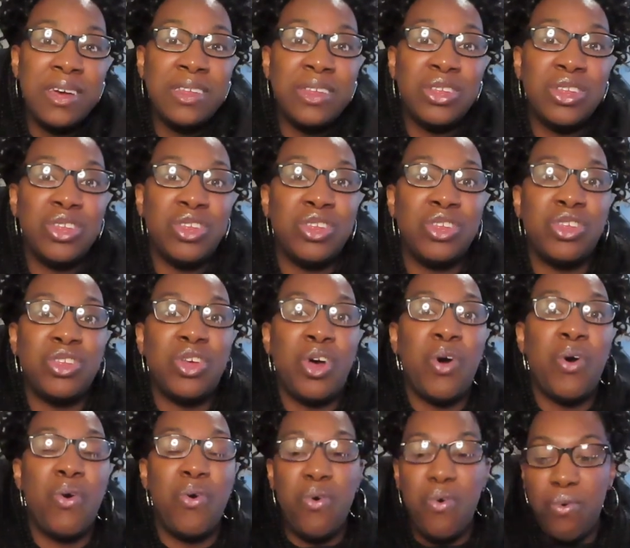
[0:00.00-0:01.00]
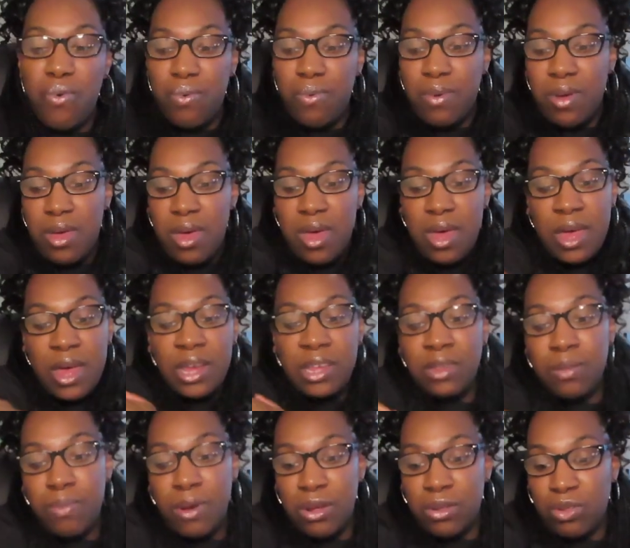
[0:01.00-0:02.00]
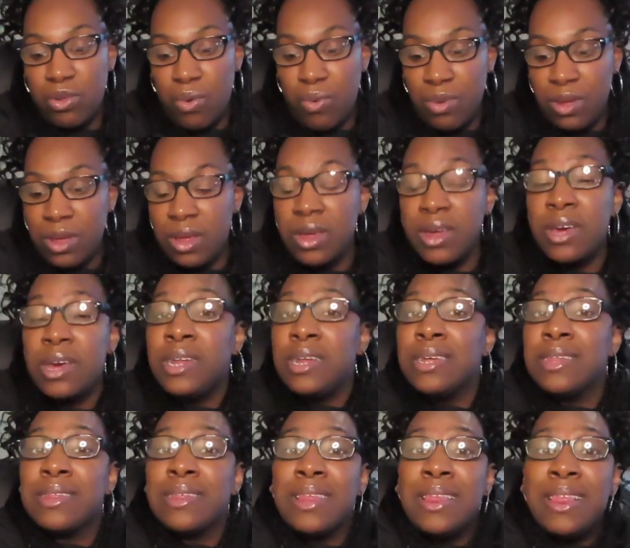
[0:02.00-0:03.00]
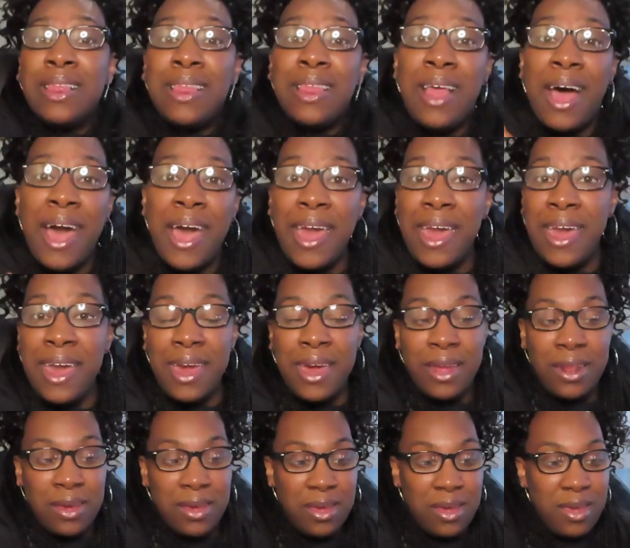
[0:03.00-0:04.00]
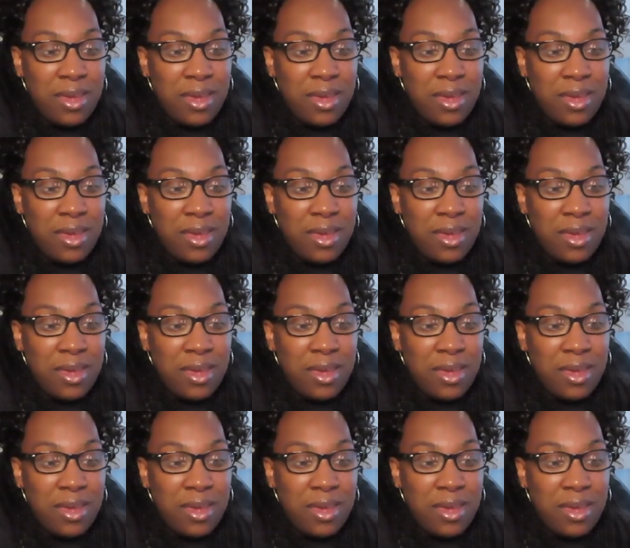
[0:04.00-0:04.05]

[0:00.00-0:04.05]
It's so, it smells so good. It's light.